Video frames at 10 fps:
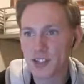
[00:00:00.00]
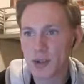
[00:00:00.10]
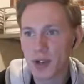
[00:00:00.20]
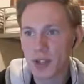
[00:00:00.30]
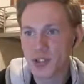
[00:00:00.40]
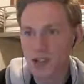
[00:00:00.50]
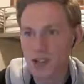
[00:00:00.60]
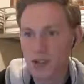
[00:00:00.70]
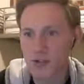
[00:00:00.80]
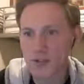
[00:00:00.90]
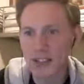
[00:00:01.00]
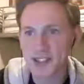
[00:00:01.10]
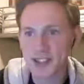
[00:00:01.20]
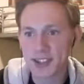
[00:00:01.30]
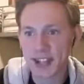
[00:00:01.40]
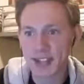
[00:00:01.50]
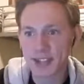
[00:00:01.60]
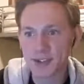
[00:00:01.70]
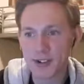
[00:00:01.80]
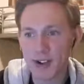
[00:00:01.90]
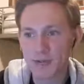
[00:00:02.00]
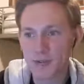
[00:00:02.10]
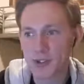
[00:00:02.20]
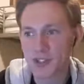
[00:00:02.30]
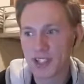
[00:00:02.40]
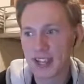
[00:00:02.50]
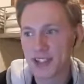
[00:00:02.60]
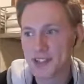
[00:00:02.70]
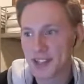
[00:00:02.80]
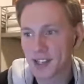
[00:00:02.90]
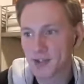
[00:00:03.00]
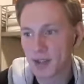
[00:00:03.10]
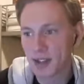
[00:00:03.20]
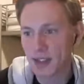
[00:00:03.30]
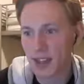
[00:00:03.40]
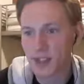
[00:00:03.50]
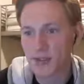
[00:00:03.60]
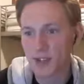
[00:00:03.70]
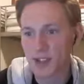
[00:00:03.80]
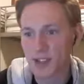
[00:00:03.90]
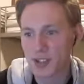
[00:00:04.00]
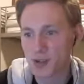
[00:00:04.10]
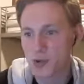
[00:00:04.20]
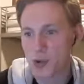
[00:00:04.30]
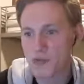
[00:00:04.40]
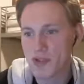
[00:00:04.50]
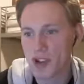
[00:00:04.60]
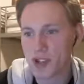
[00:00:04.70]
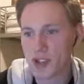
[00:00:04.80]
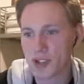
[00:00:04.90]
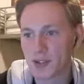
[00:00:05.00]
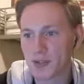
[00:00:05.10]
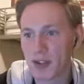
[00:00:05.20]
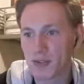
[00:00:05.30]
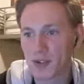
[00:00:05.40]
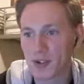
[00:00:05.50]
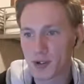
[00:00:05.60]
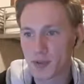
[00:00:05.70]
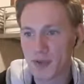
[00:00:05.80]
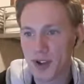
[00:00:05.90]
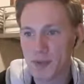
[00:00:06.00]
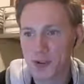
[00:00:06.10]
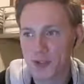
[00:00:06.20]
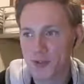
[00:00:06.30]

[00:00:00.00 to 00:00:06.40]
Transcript: it. So that's the end of off. We'll see you guys next week. Thanks for your cooperation. Everyone owes me $5 for